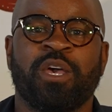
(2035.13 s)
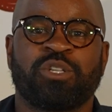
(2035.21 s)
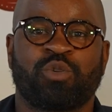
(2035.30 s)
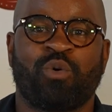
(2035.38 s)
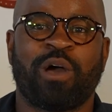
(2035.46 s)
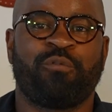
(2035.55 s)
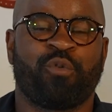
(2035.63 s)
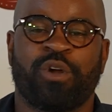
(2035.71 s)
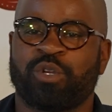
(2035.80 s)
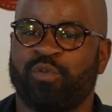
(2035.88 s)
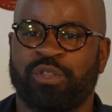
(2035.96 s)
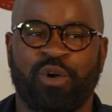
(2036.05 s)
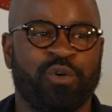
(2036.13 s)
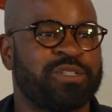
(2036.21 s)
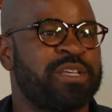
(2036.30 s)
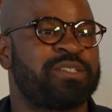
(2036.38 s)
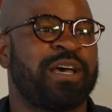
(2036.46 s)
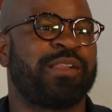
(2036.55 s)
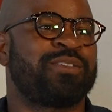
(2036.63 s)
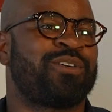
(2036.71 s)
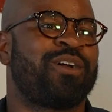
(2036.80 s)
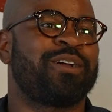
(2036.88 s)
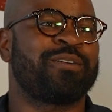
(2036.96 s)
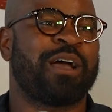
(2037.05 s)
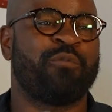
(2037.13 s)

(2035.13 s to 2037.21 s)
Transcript: So I've worked with Jose Salazar.